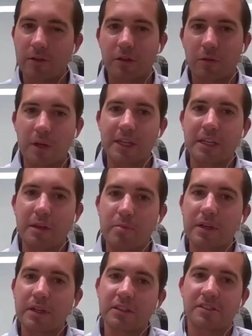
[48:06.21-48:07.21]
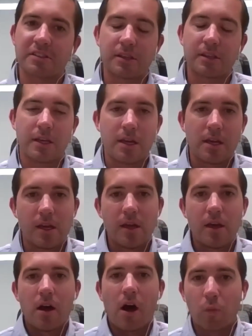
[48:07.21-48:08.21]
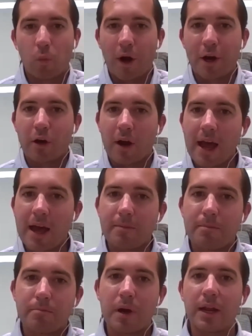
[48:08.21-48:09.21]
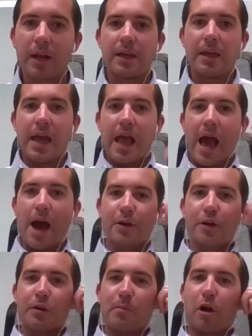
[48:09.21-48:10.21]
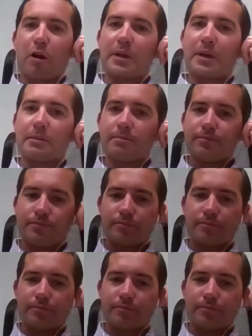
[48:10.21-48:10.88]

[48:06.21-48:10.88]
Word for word: So it really depends on where you're at. But out here in the Permian,